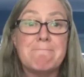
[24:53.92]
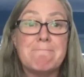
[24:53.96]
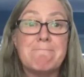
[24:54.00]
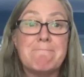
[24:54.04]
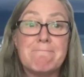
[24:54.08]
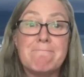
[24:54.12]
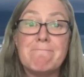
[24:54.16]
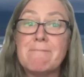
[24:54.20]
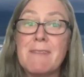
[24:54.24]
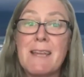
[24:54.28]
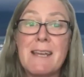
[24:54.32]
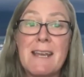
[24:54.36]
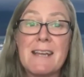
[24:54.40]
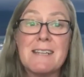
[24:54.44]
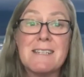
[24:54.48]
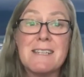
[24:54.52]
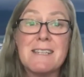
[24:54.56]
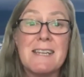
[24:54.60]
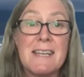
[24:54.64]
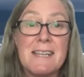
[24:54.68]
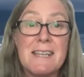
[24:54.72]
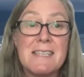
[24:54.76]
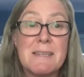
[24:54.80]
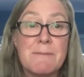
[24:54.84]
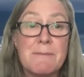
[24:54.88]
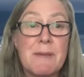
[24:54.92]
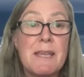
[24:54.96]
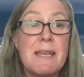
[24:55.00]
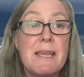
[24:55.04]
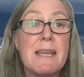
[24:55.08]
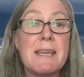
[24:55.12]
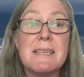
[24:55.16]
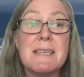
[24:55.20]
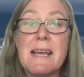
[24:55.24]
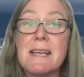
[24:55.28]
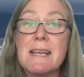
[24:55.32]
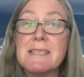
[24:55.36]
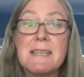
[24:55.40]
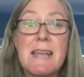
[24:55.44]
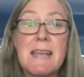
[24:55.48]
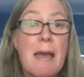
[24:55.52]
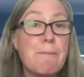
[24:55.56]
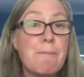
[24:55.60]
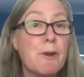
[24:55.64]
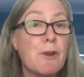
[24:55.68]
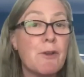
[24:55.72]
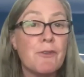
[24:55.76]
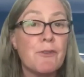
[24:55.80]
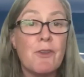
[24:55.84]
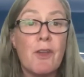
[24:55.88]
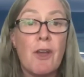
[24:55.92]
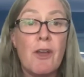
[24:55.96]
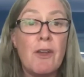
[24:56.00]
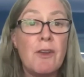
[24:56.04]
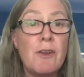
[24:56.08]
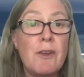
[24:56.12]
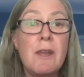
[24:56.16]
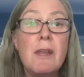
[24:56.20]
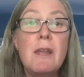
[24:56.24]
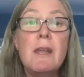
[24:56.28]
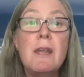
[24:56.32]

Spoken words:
It actually needs to be, it doesn't happen on its own.